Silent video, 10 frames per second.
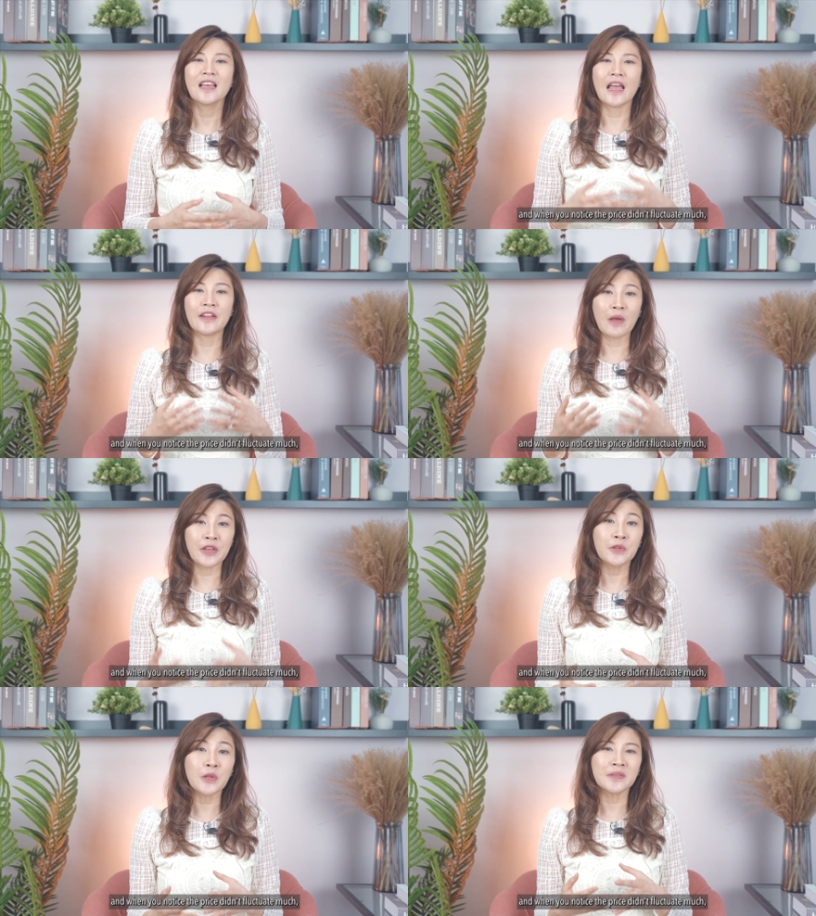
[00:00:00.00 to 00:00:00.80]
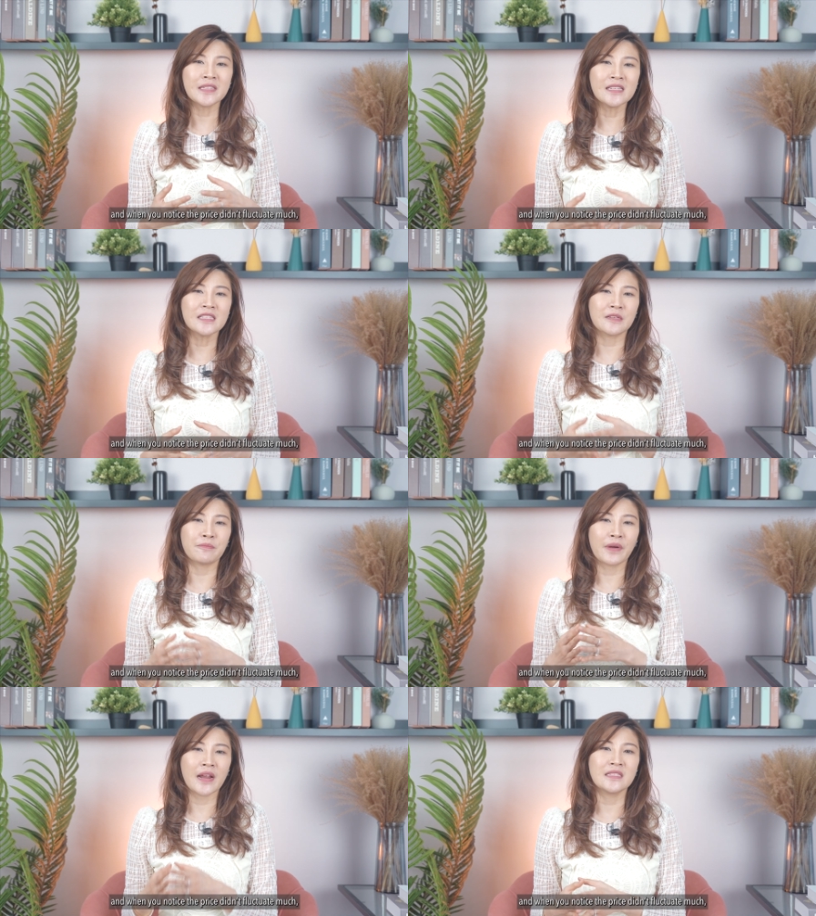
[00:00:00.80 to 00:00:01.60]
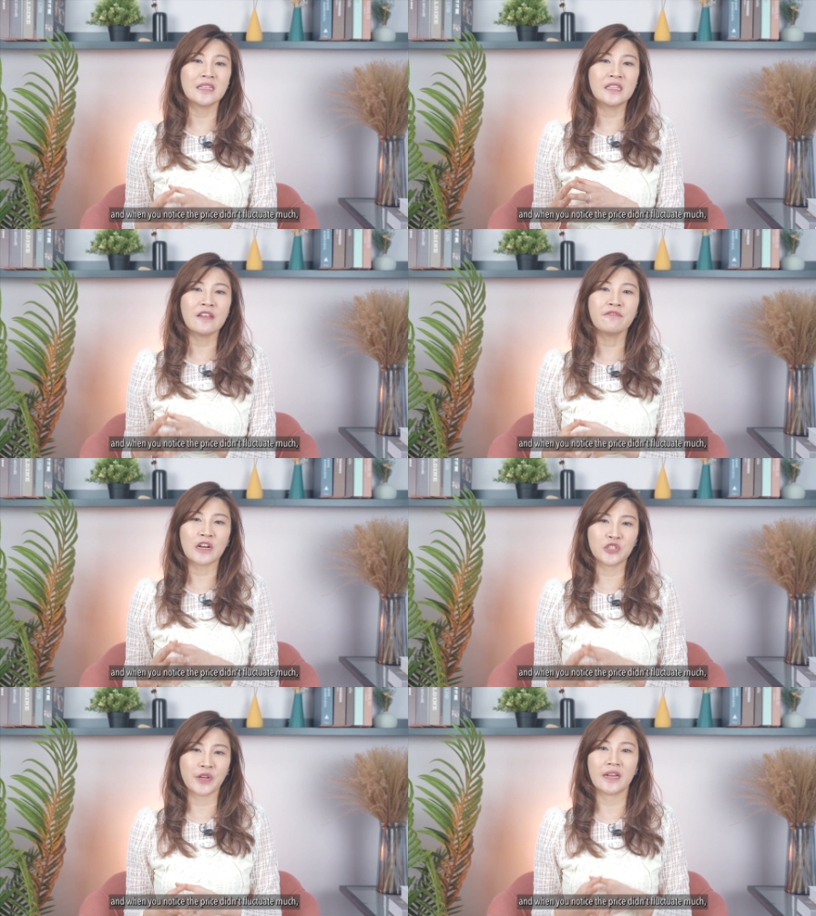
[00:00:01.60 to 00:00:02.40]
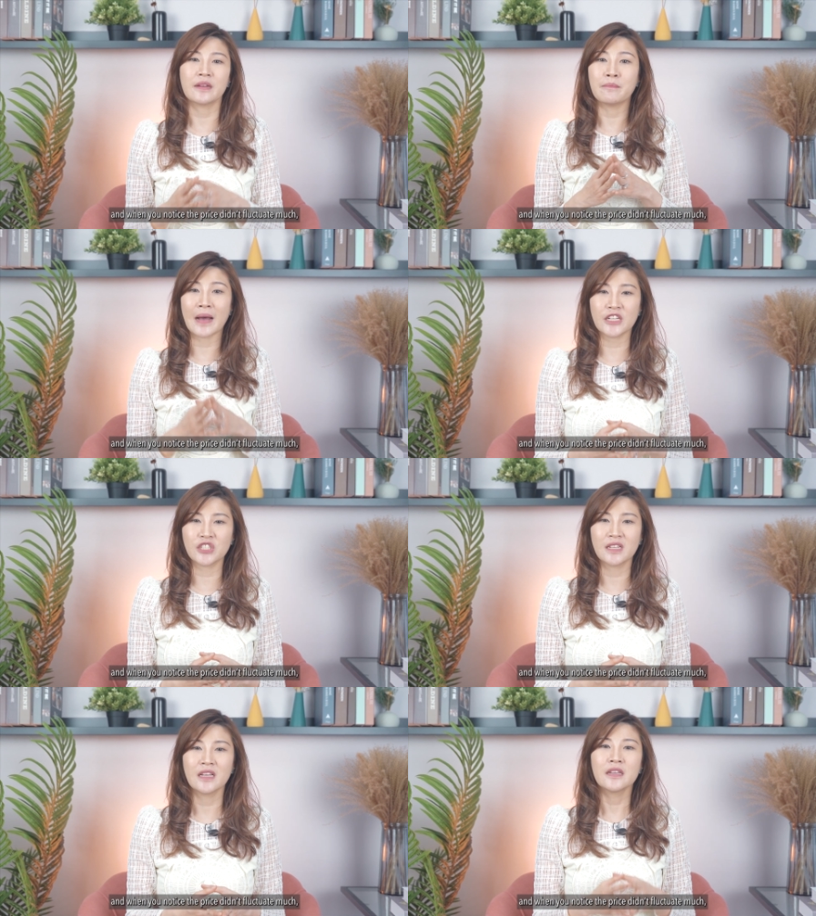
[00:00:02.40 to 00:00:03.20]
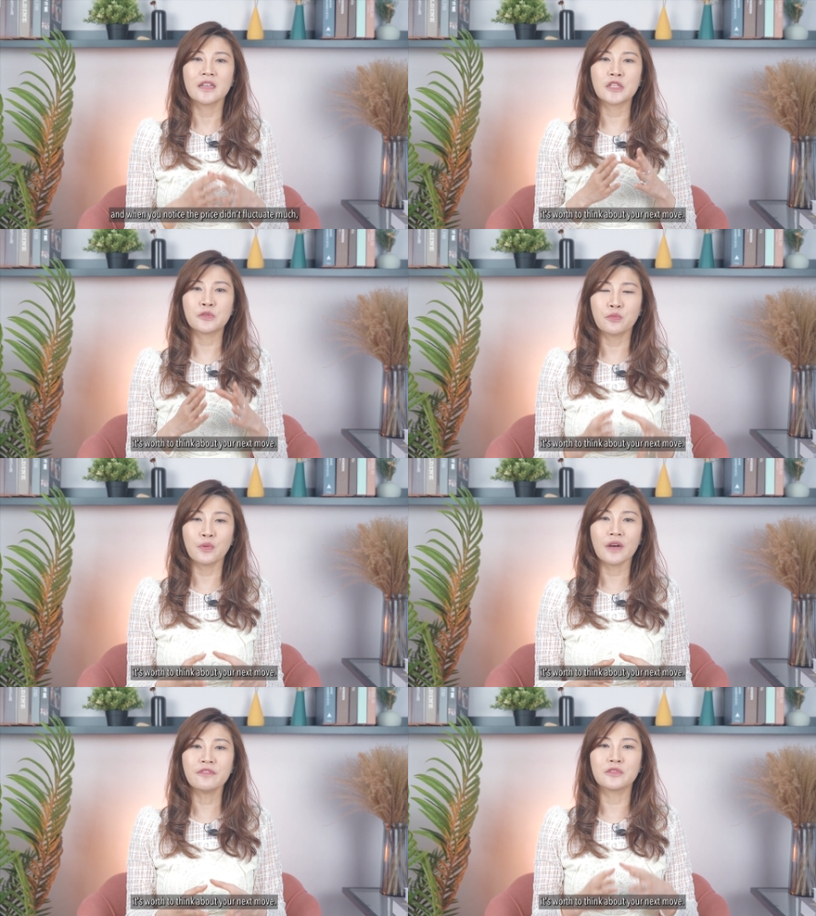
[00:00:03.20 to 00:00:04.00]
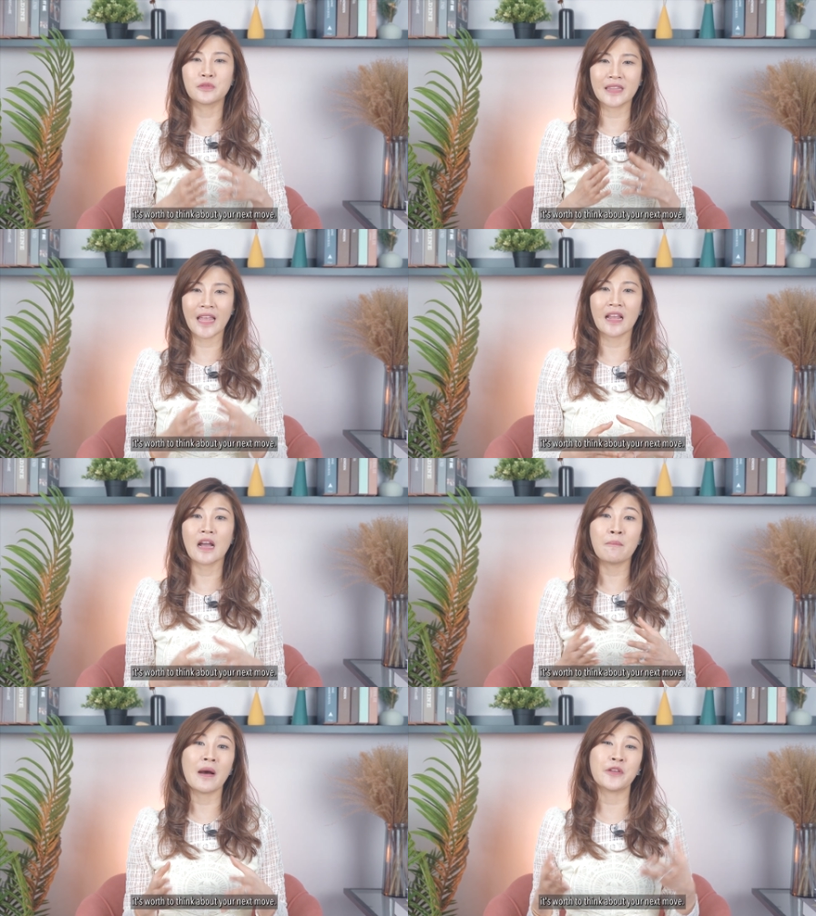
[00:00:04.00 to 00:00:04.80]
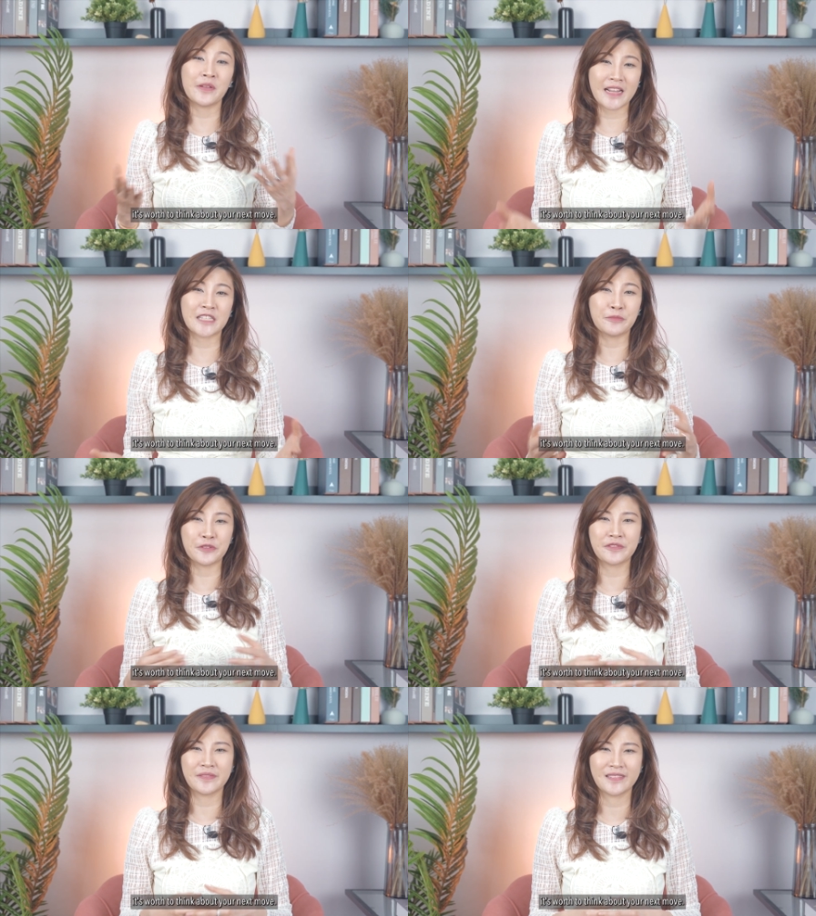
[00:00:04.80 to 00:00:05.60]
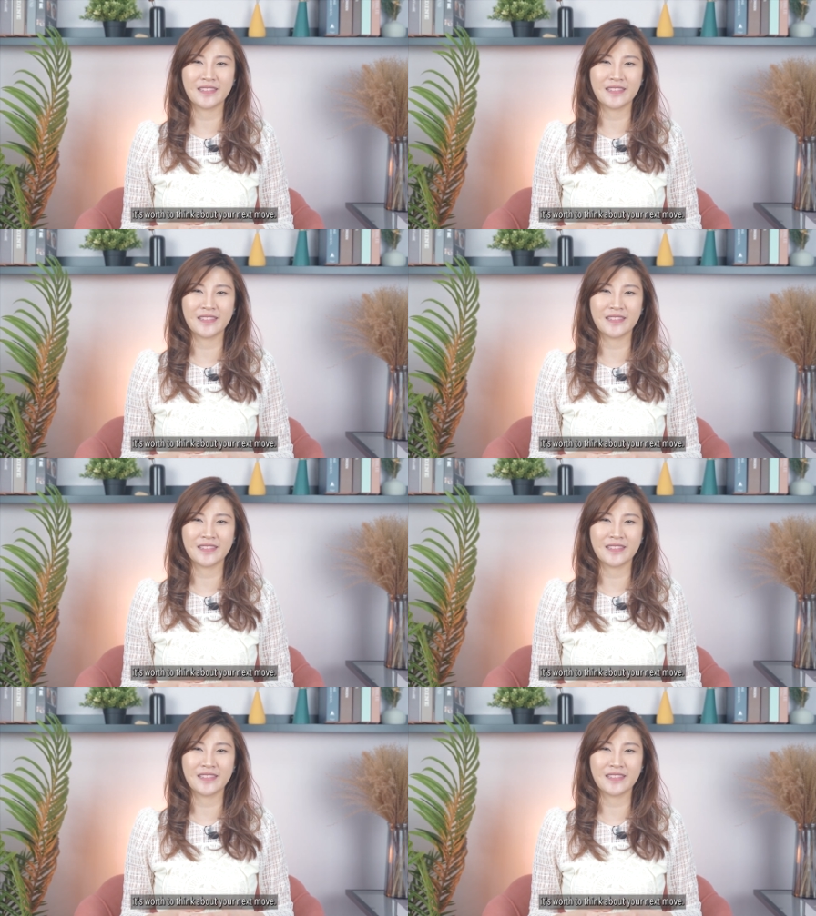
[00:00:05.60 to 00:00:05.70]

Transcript: and when you notice the price didn't fluctuate much, it's worth to think about your next move.